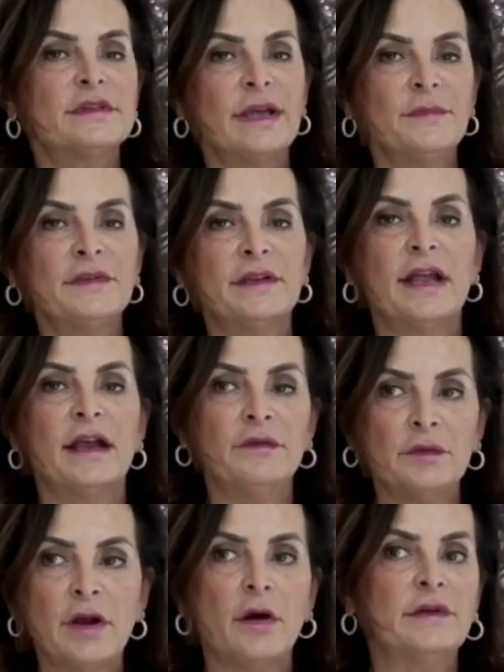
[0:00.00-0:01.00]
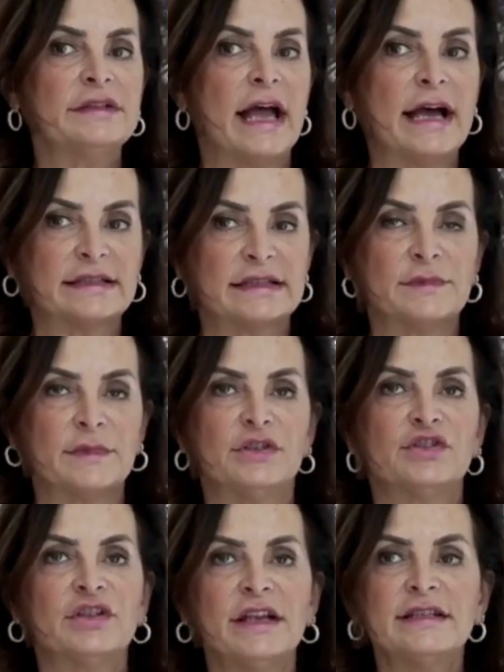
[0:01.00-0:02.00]
Something that everyone always asks
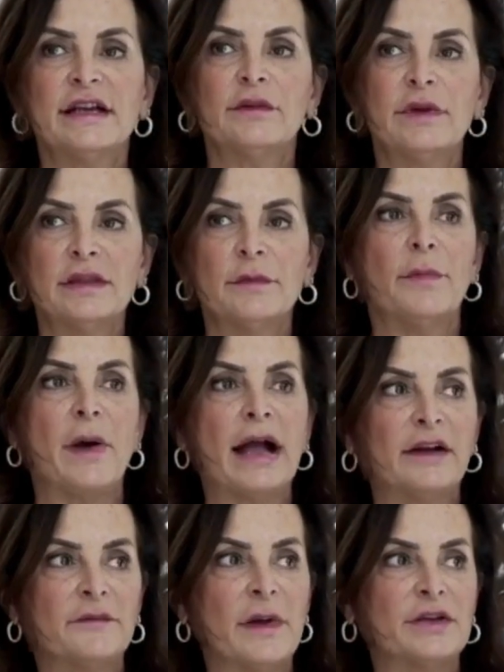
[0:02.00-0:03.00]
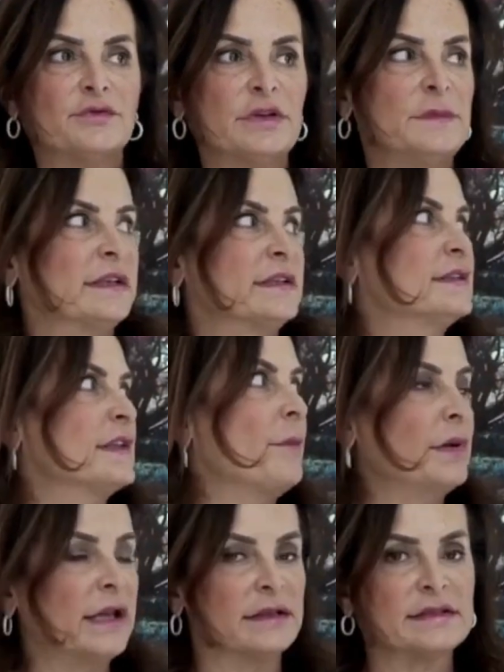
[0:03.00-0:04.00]
me, should I decorate the back of my tree because it's
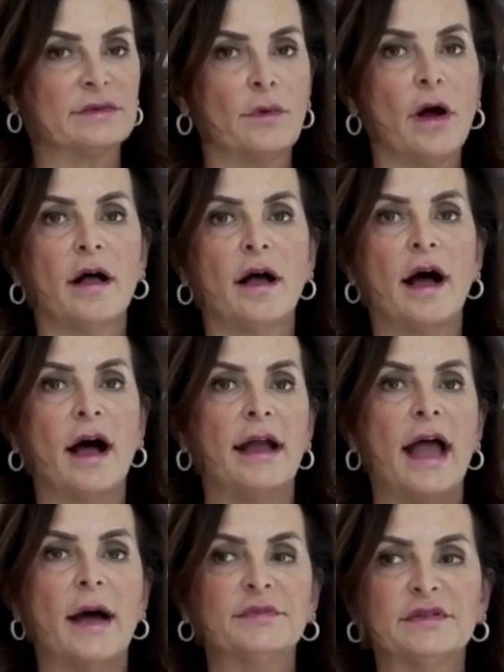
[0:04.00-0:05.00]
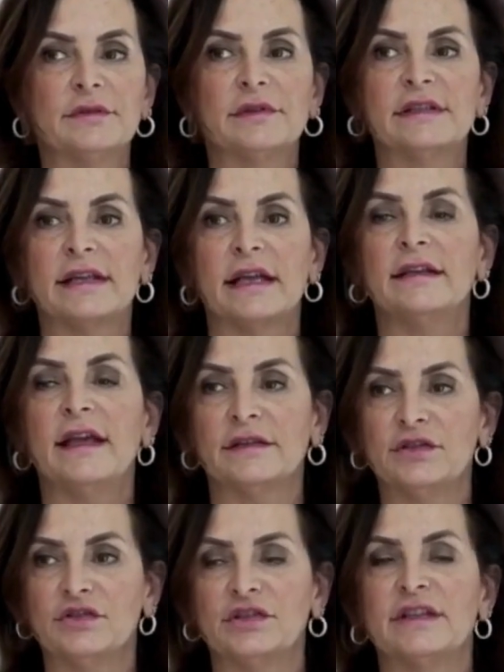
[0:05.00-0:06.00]
up against the wall? I absolutely say
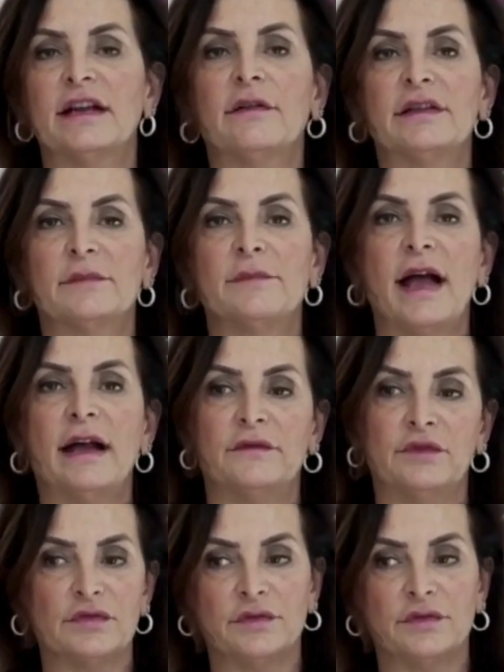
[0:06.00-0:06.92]
yes, you should decorate the back of your